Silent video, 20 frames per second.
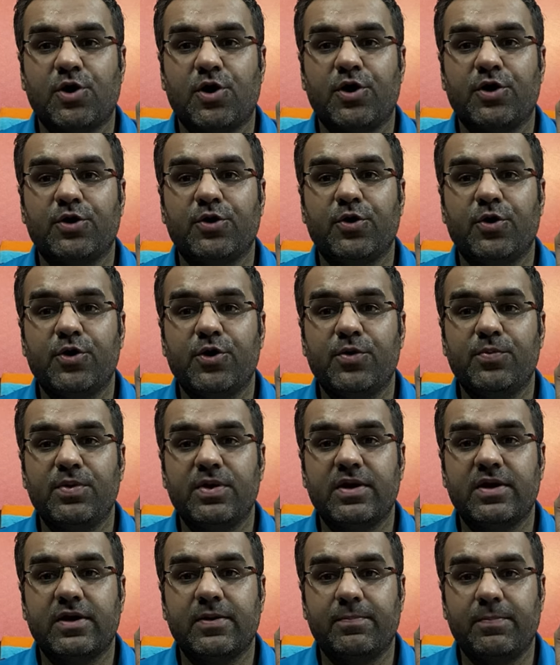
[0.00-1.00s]
not going to be
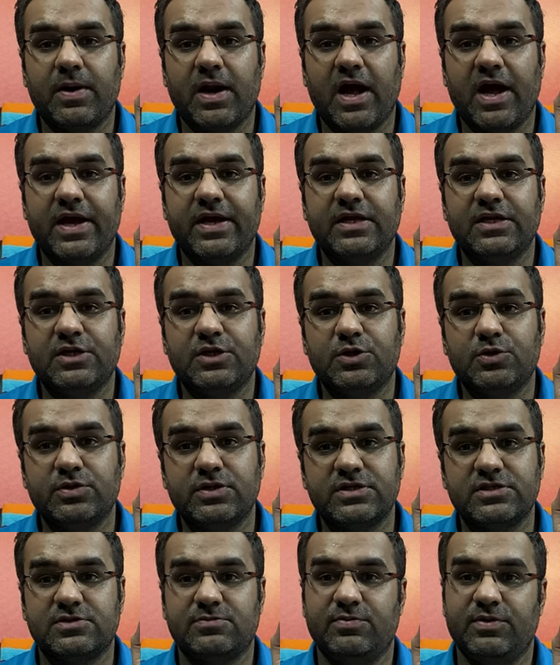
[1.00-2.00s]
replying to
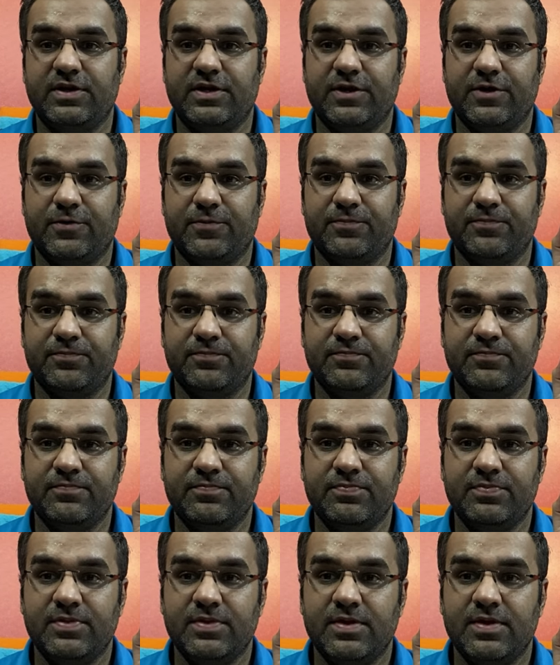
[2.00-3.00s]
this video,
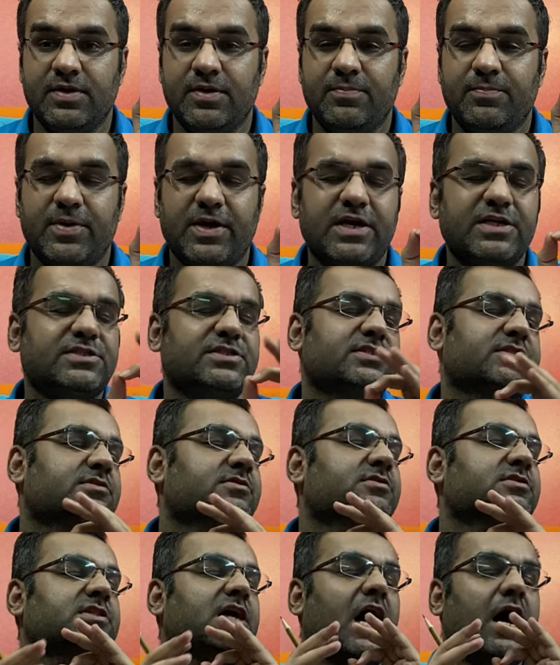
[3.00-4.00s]

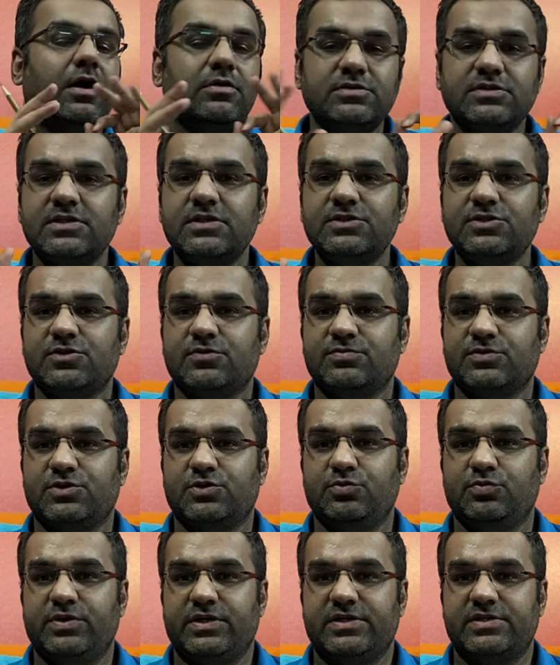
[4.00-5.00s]
because thousands of
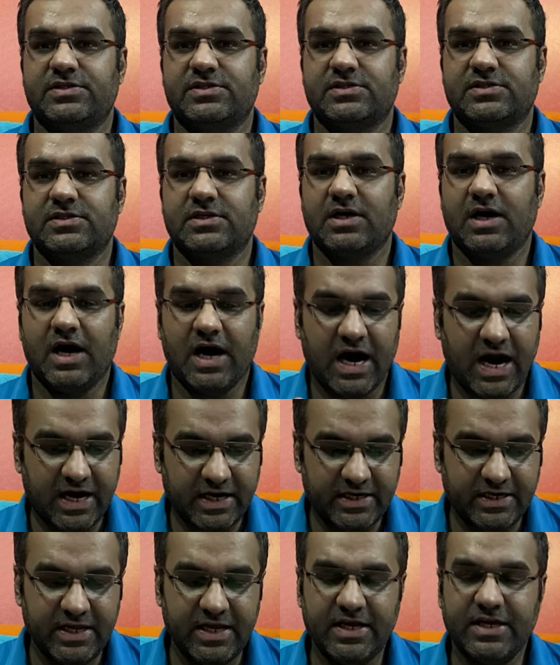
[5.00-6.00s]
students
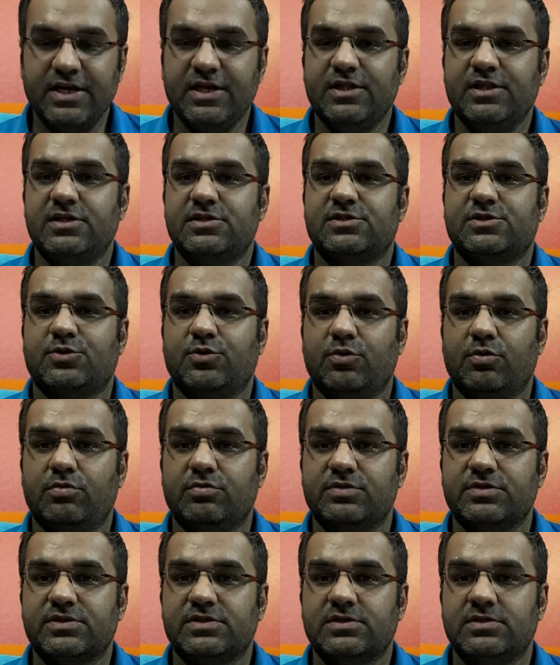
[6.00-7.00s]
are taking this
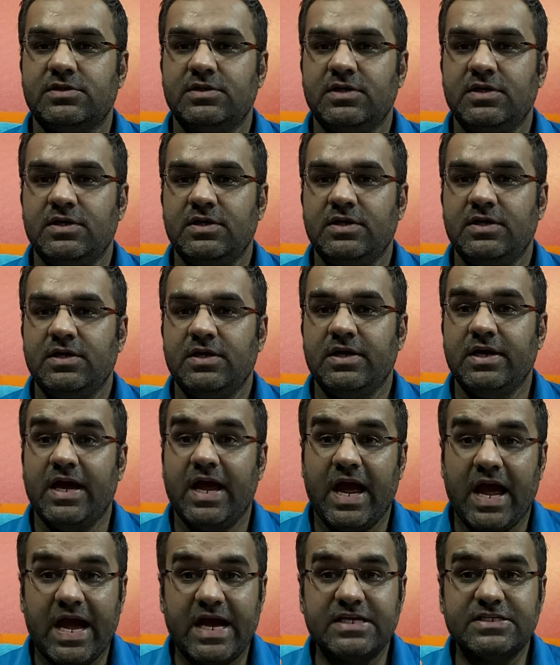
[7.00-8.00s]
course,
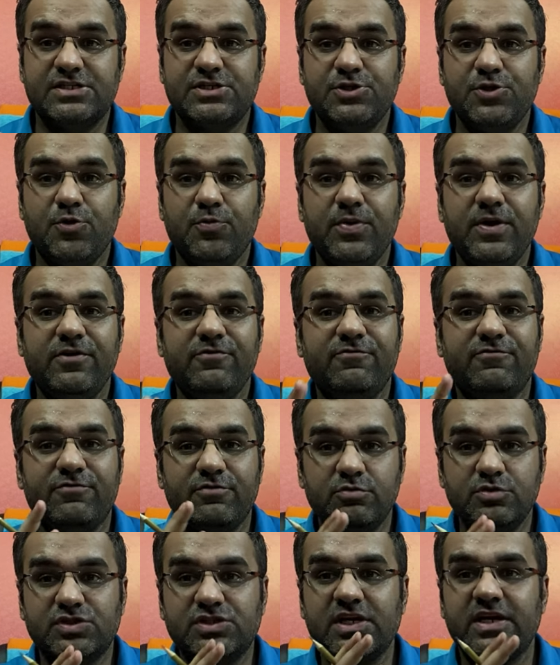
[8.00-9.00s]
assuming
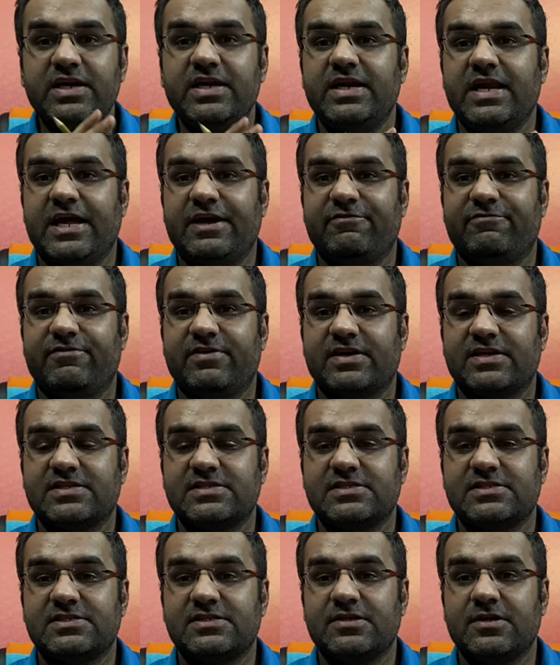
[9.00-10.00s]
future in
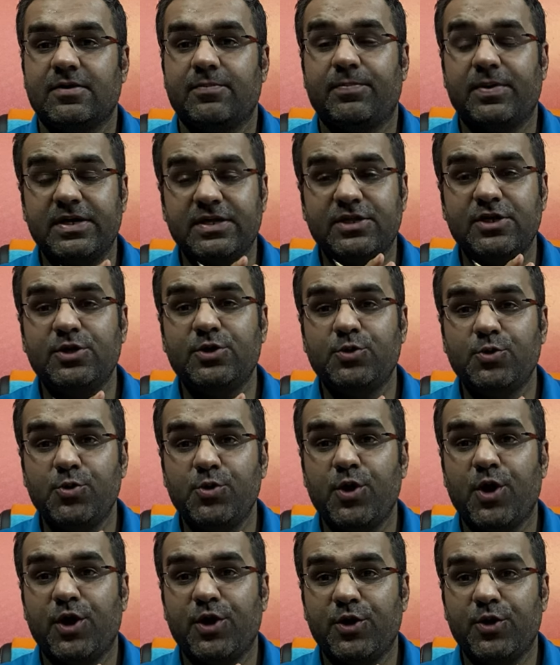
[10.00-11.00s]
FX, but they do
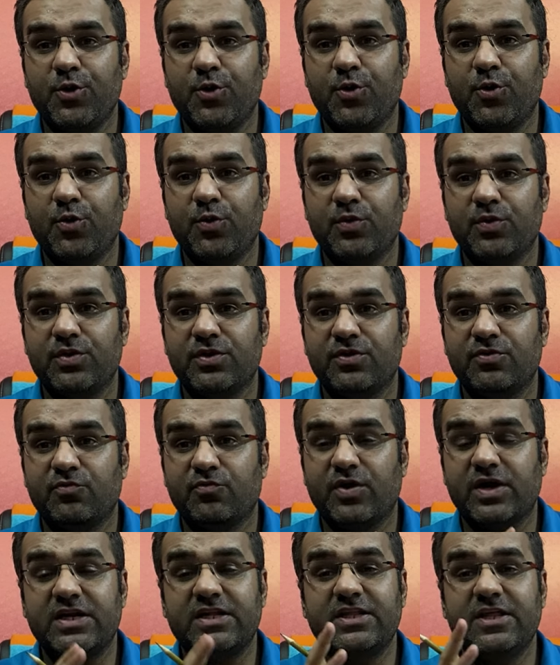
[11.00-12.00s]
not know
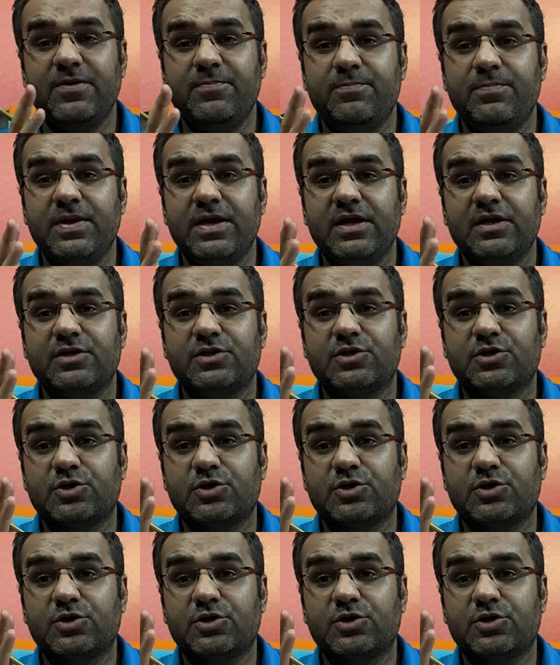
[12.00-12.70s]
what they're being